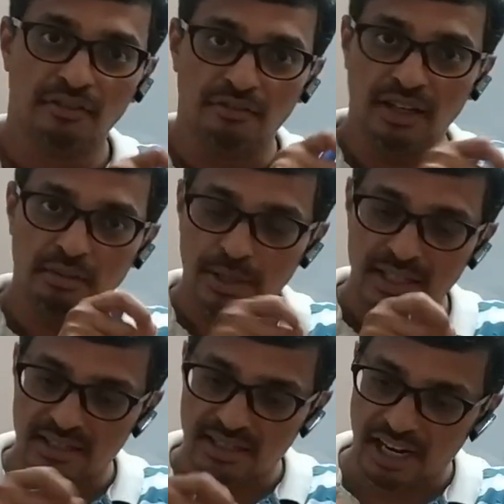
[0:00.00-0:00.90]
will be
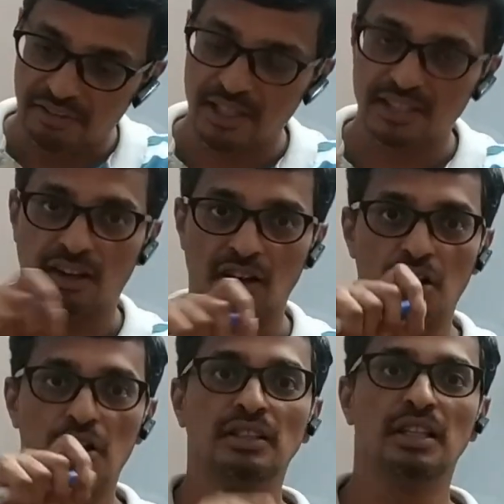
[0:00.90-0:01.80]
traversed
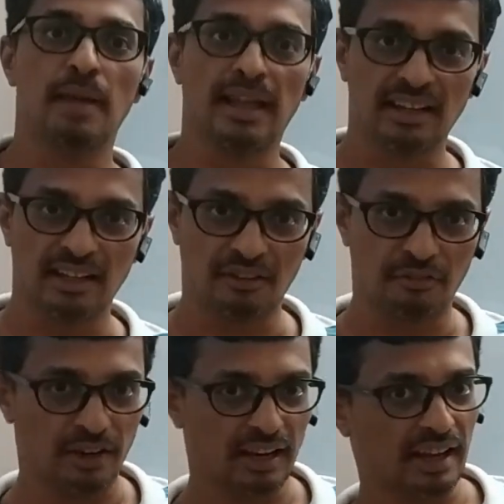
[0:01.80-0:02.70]
along the magnetic
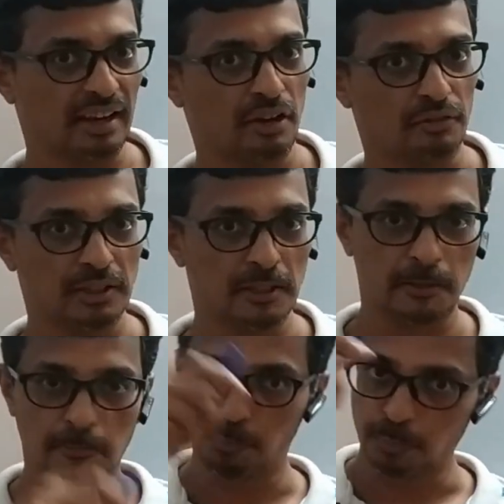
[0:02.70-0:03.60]
field line of
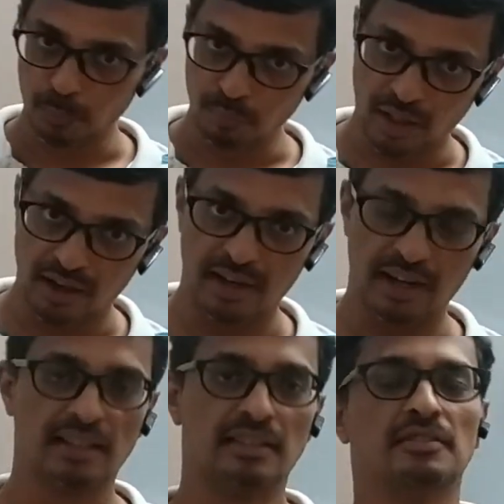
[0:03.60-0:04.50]
the
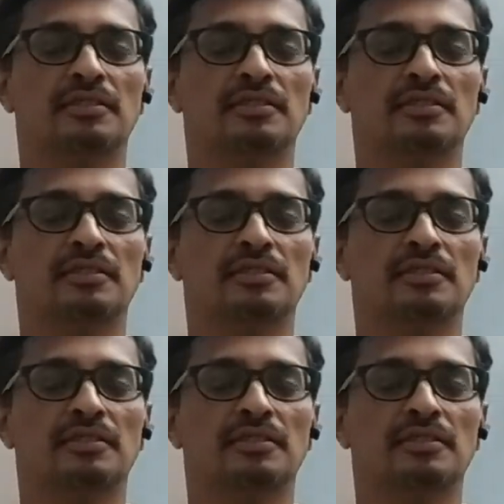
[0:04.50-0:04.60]
Earth,